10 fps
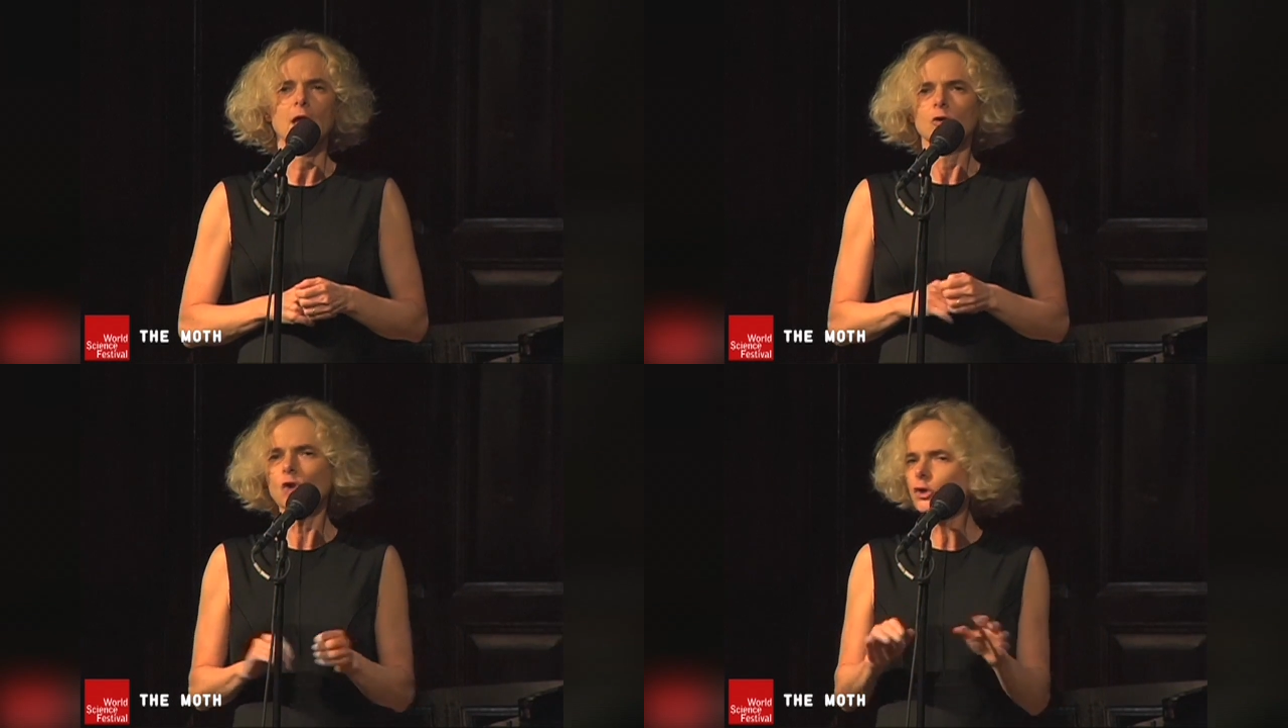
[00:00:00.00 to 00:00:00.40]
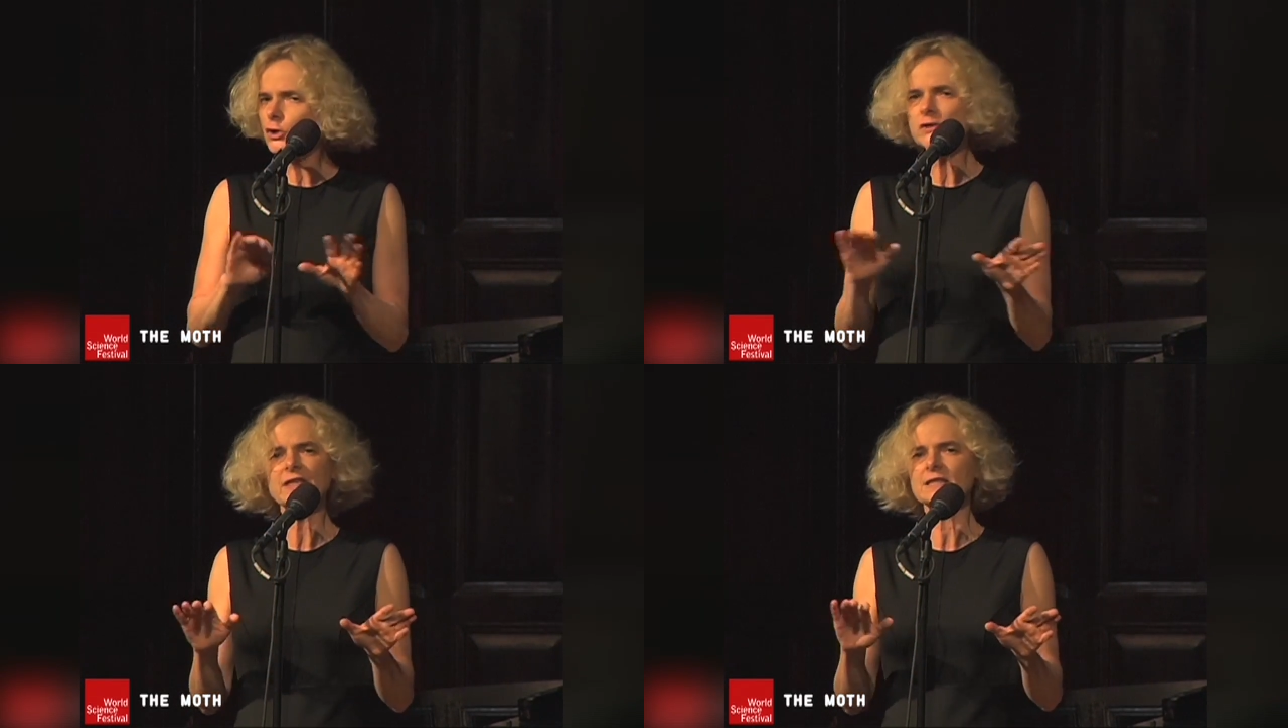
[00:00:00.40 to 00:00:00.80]
not
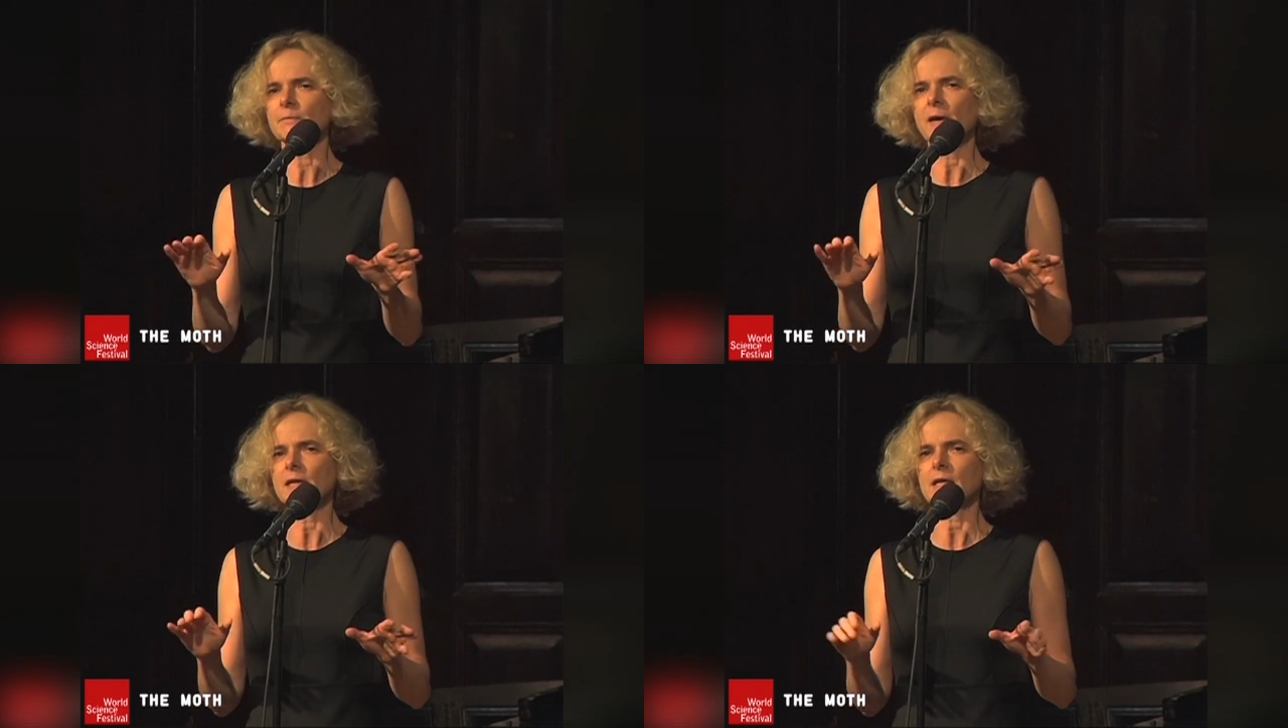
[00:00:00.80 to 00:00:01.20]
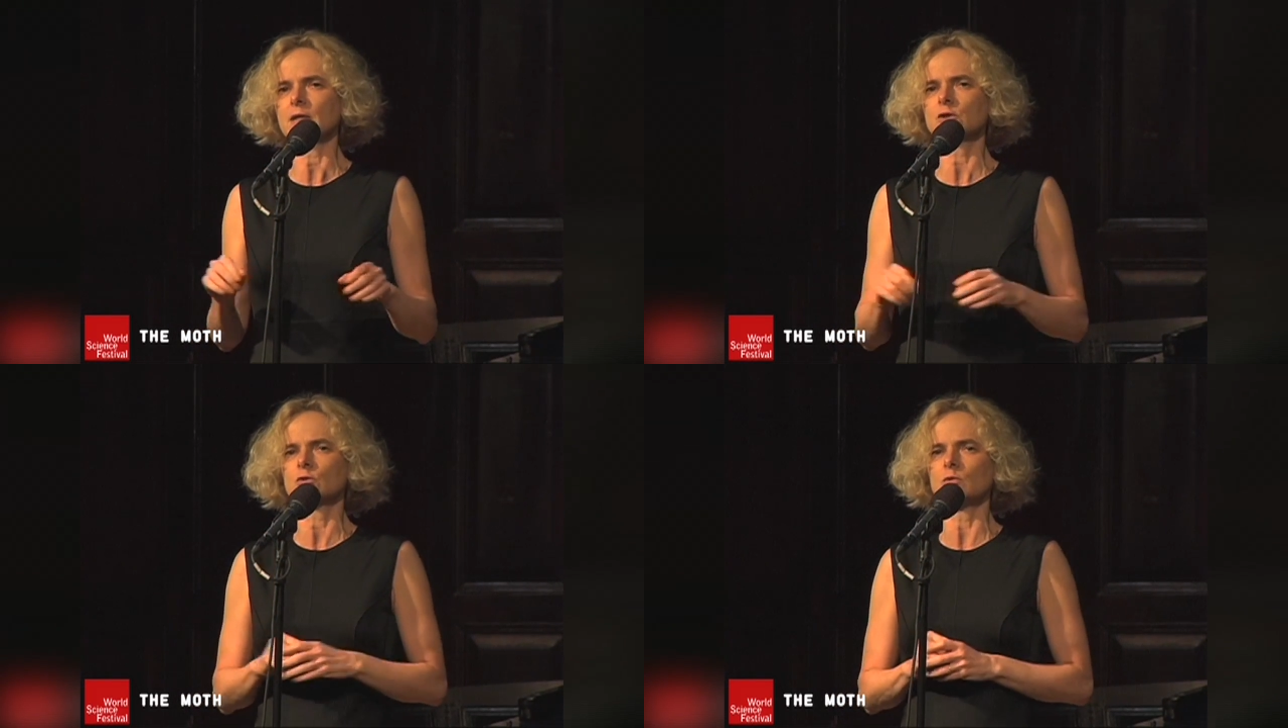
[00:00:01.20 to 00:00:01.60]
just as a medical
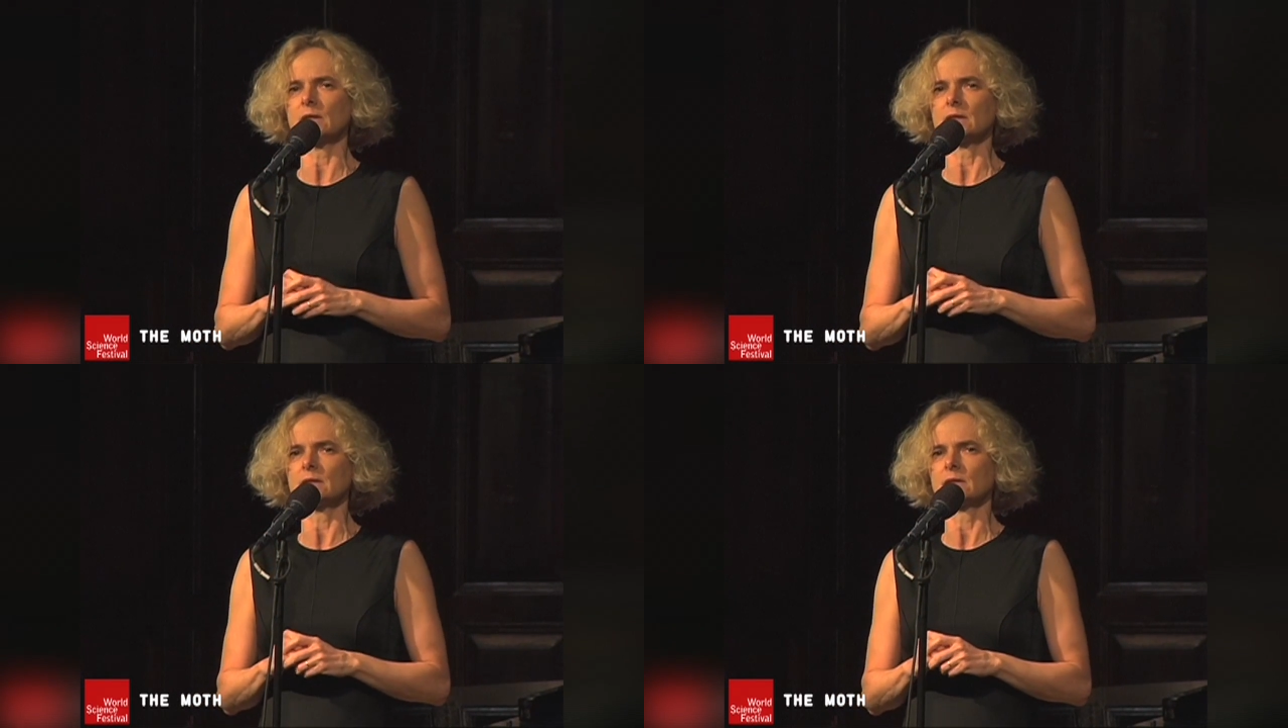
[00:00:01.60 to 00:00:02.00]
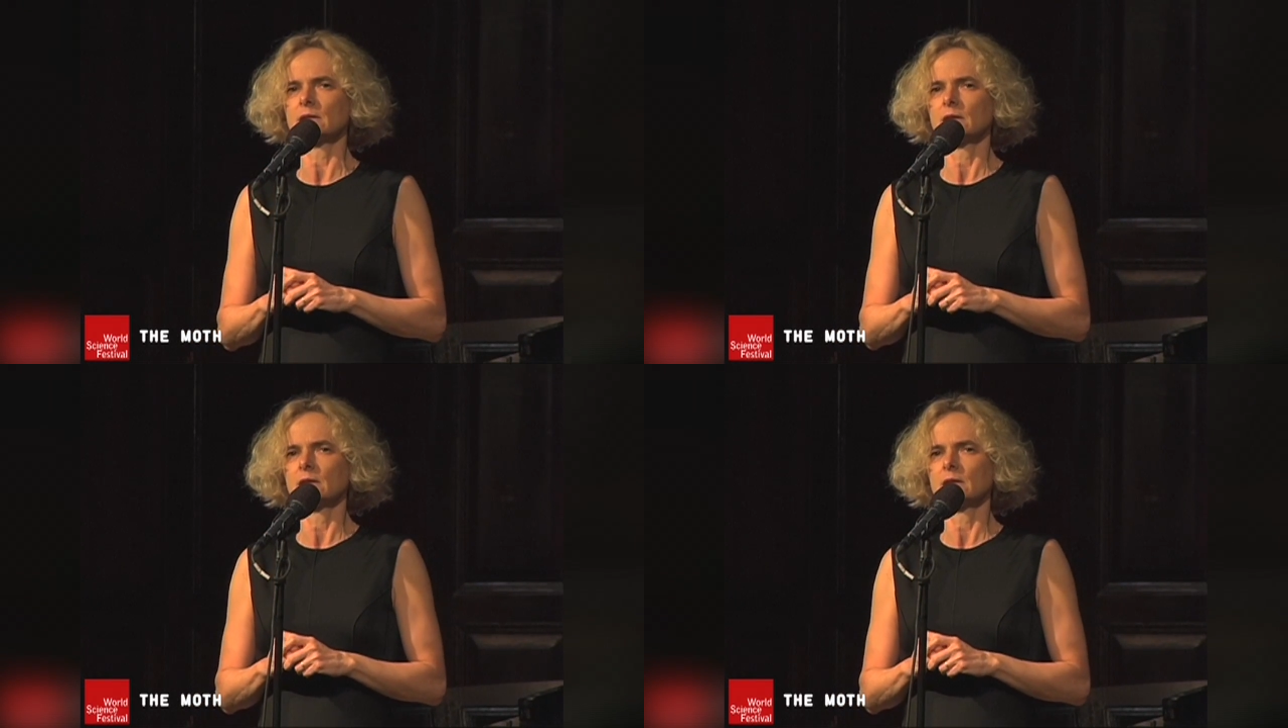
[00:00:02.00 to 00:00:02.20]
student,